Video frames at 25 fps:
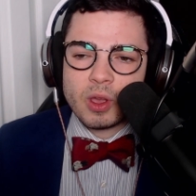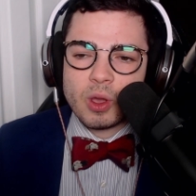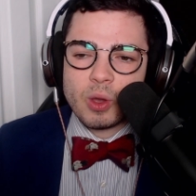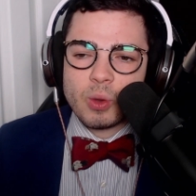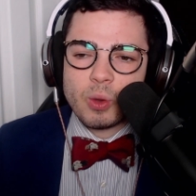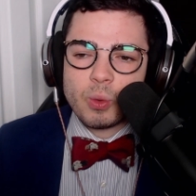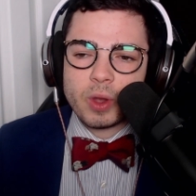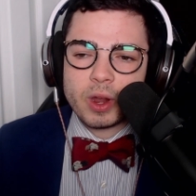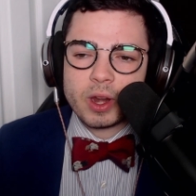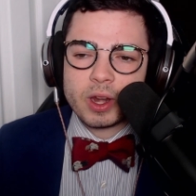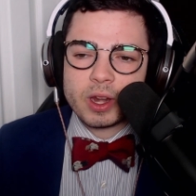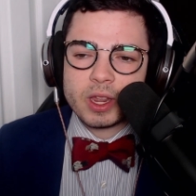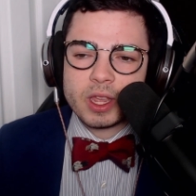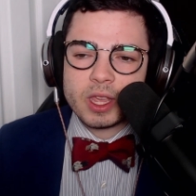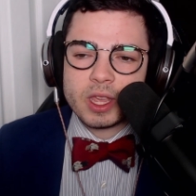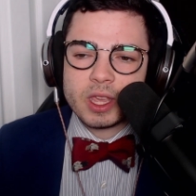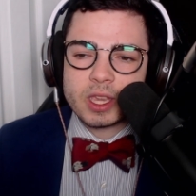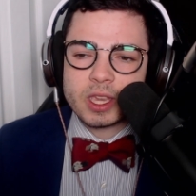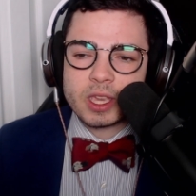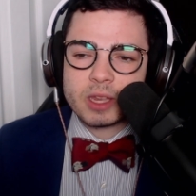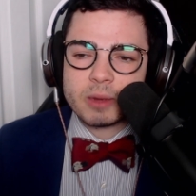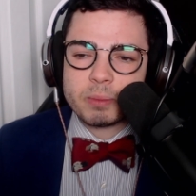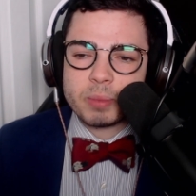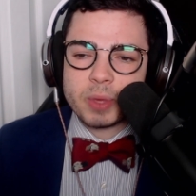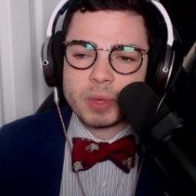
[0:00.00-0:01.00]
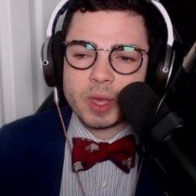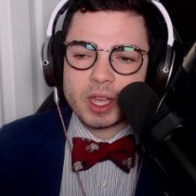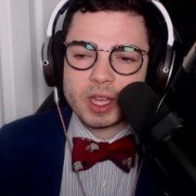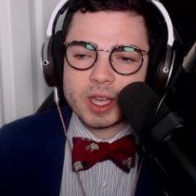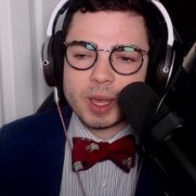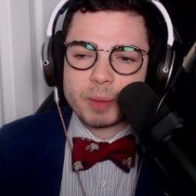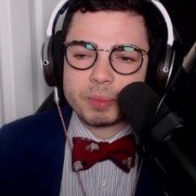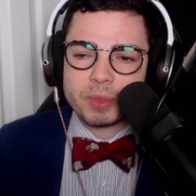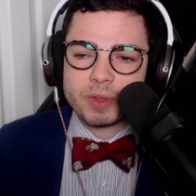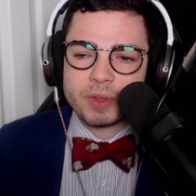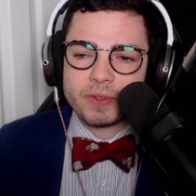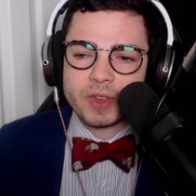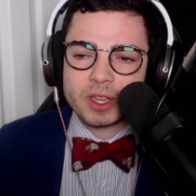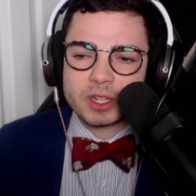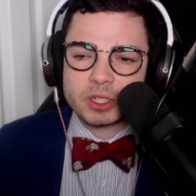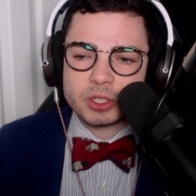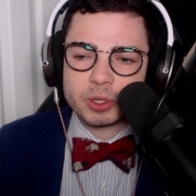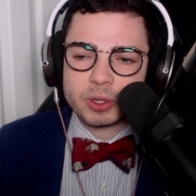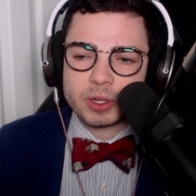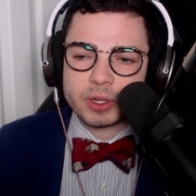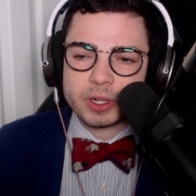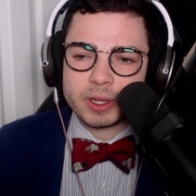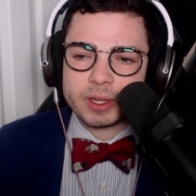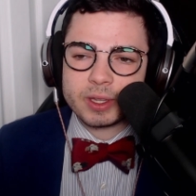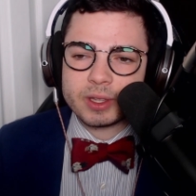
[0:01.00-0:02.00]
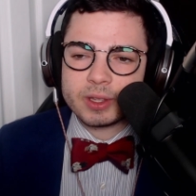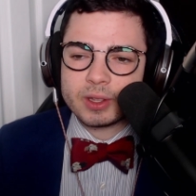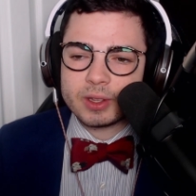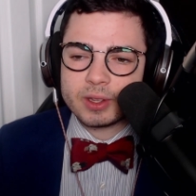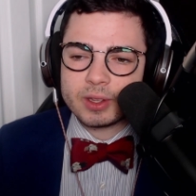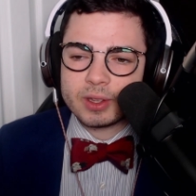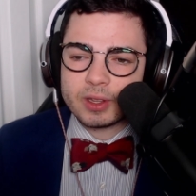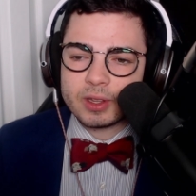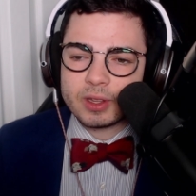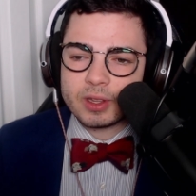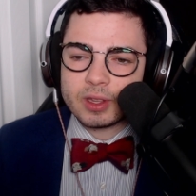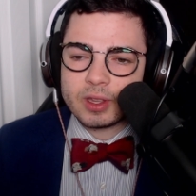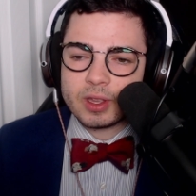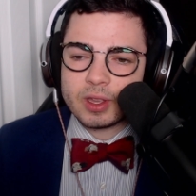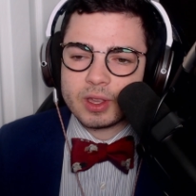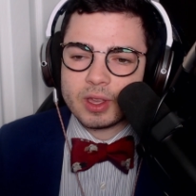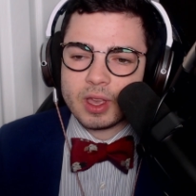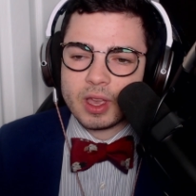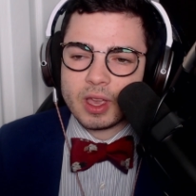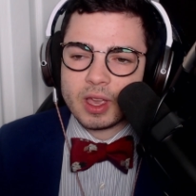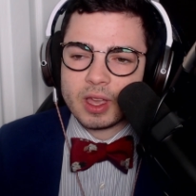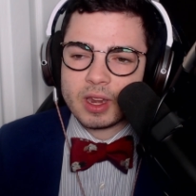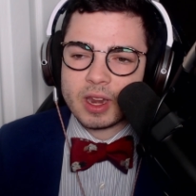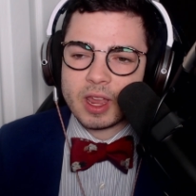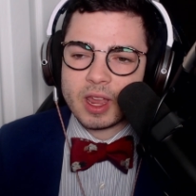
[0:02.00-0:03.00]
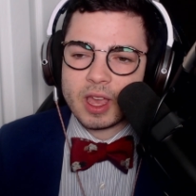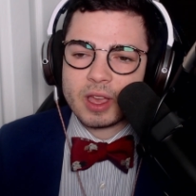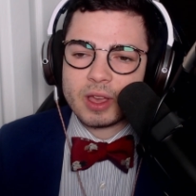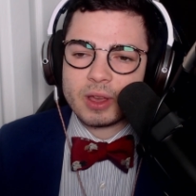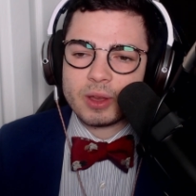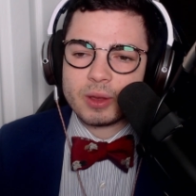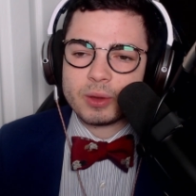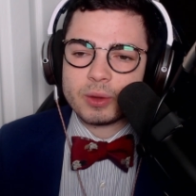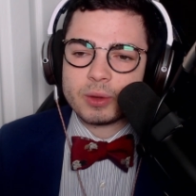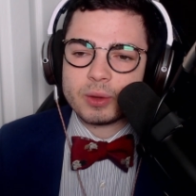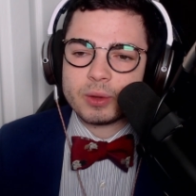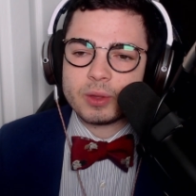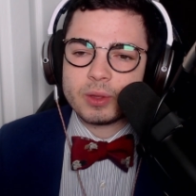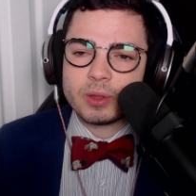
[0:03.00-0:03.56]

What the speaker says: where he can pick up the victory. And now,